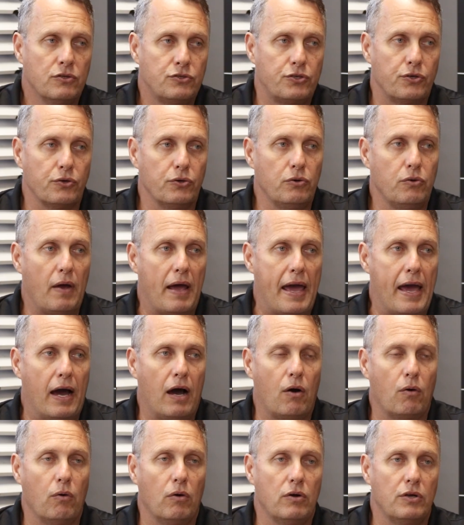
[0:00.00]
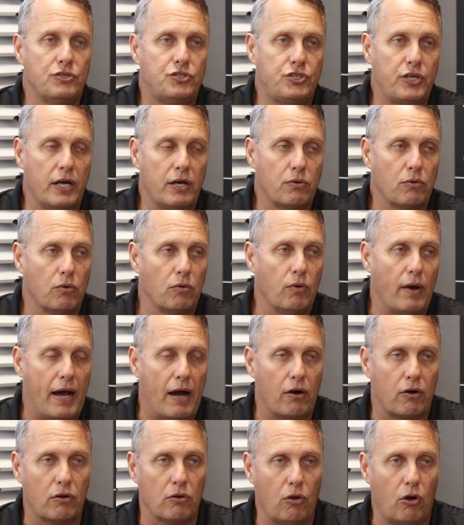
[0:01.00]
to our general,
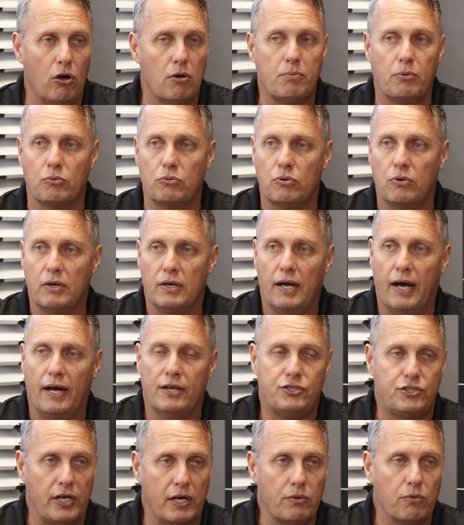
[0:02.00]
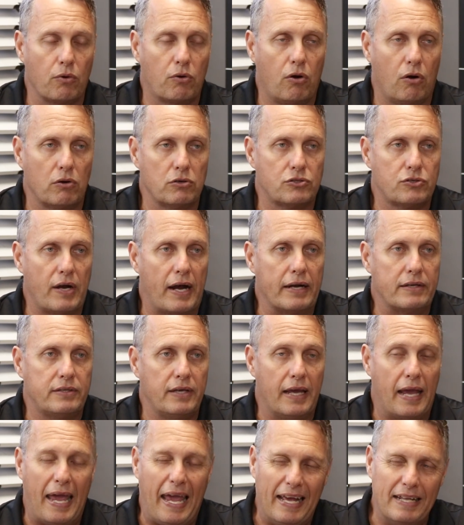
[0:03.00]
our global uh, general
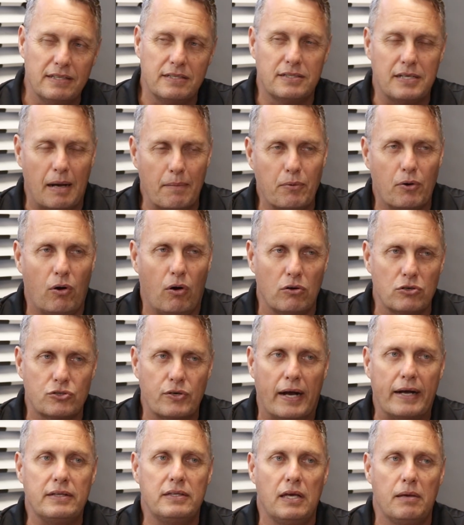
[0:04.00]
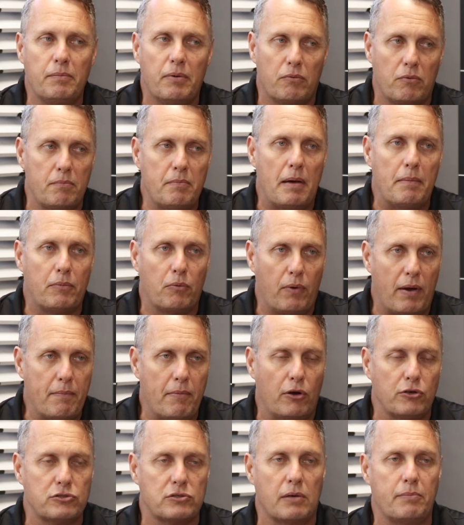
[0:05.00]
contracting and subcontracting. But remember, we're
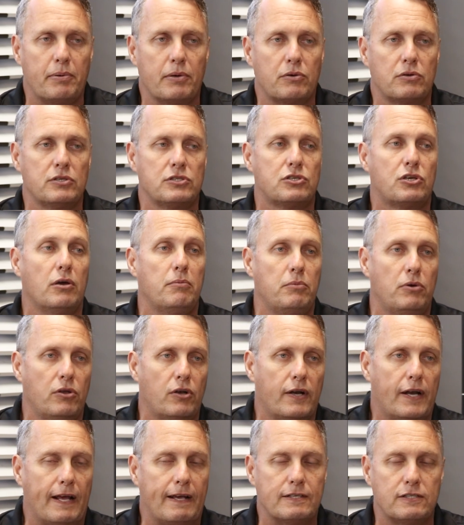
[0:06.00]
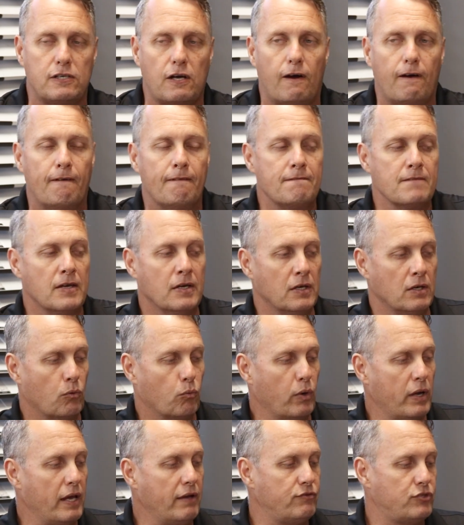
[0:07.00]
mostly builders community. So
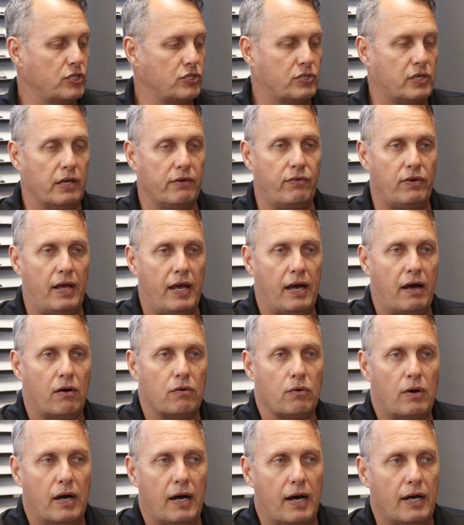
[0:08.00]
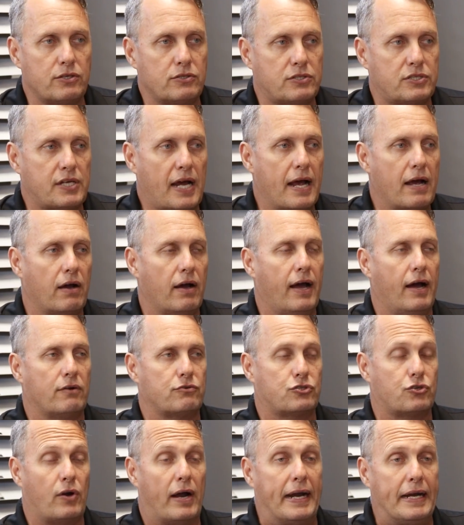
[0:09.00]
we've just given our uh,
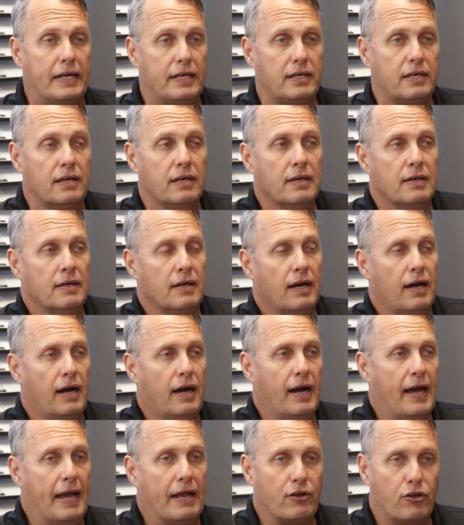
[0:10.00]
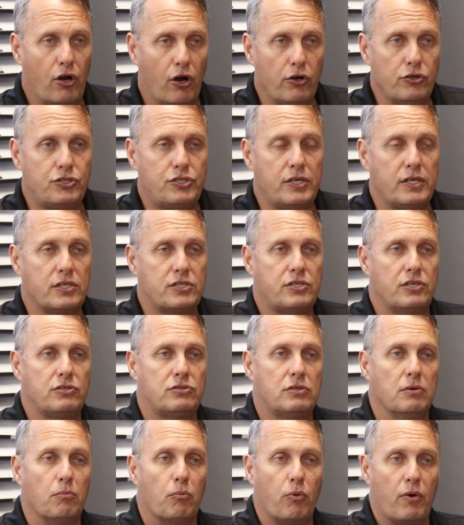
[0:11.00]
our training uh, and coaching
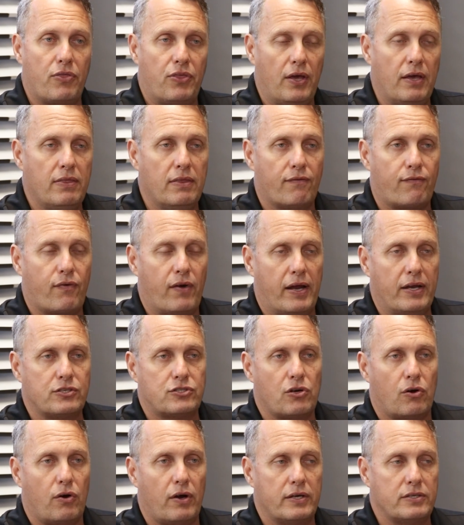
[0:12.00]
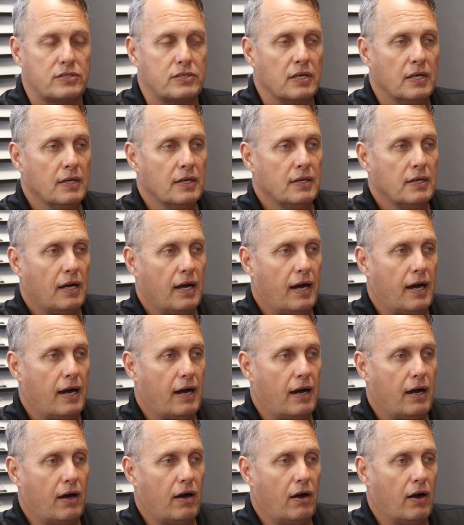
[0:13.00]
system within the franchise uh,
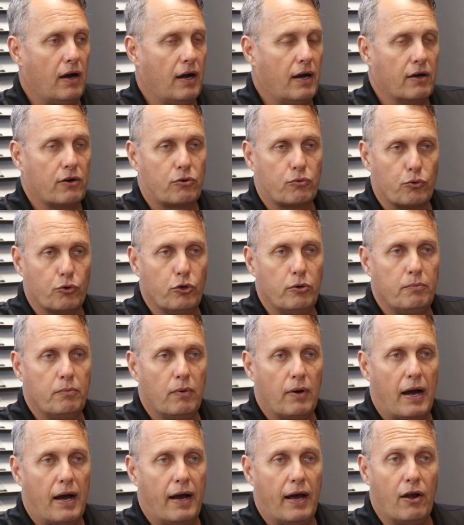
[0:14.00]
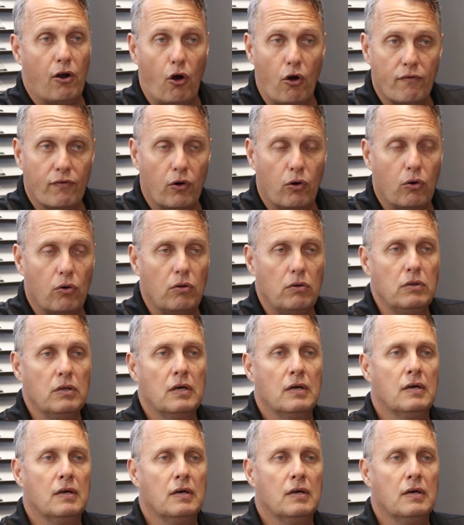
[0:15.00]
uh, group uh, an overhaul.